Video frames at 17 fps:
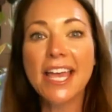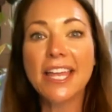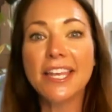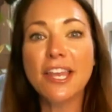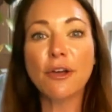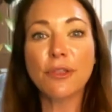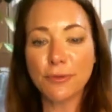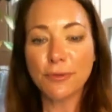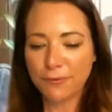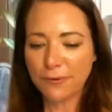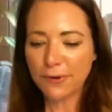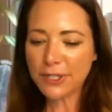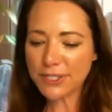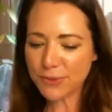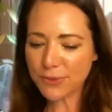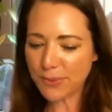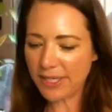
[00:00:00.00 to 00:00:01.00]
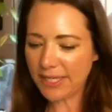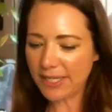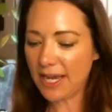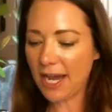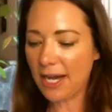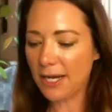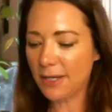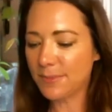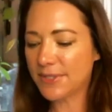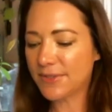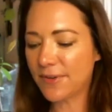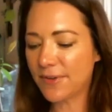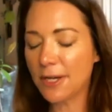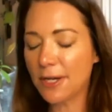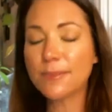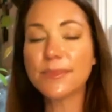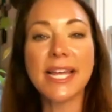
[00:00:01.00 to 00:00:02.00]
Now, the first one comes
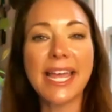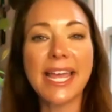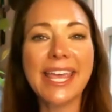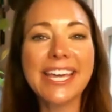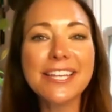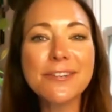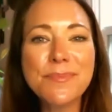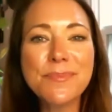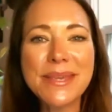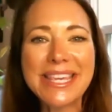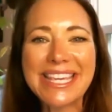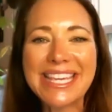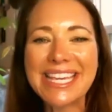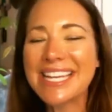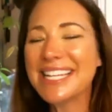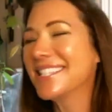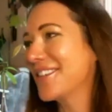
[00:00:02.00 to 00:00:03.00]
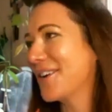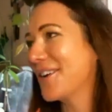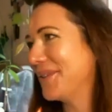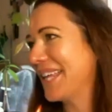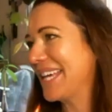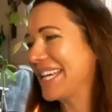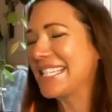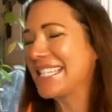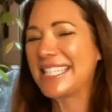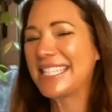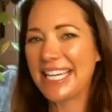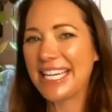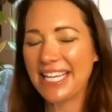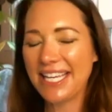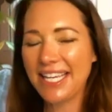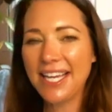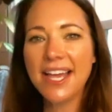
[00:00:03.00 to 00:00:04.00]
from Diane B. in Salt Lake
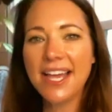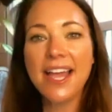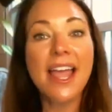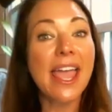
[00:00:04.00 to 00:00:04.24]
City.